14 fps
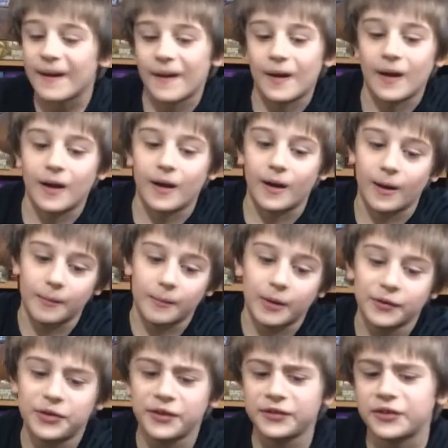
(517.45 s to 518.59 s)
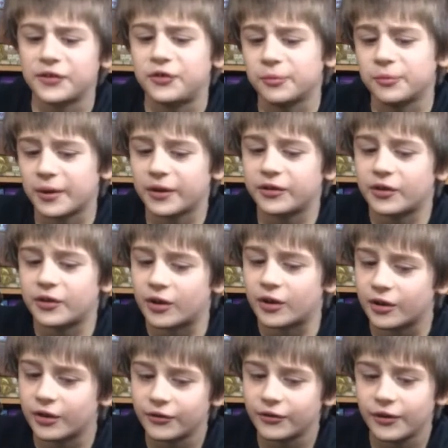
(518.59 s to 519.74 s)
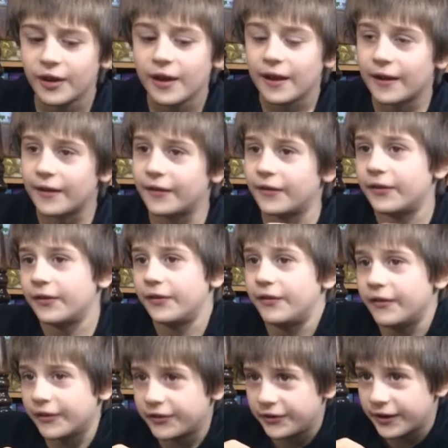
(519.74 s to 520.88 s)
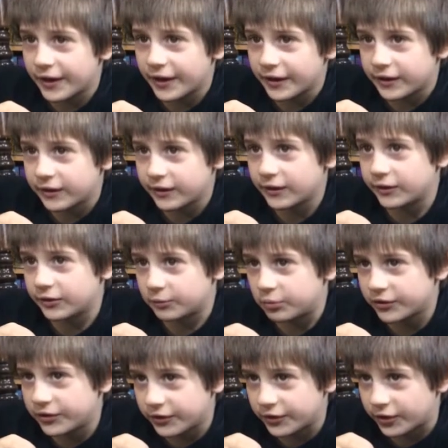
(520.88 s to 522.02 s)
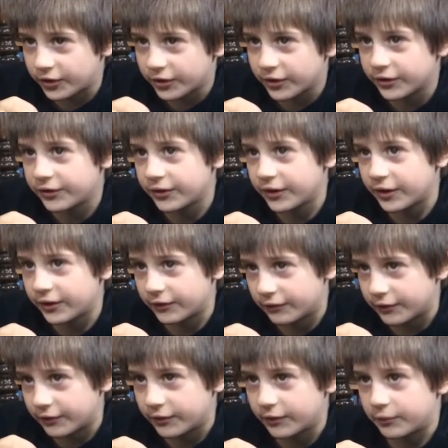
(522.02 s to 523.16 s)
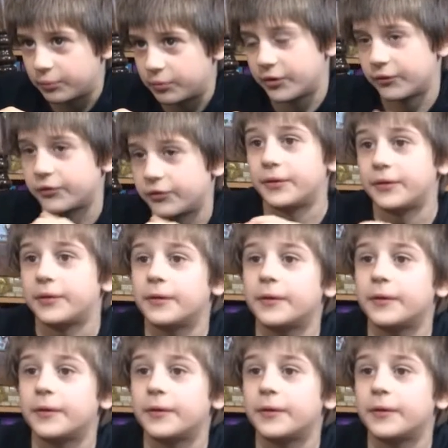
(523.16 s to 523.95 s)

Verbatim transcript: Yeah, um, I think the two best cards in this deck is the Prince of Darkness and the producer.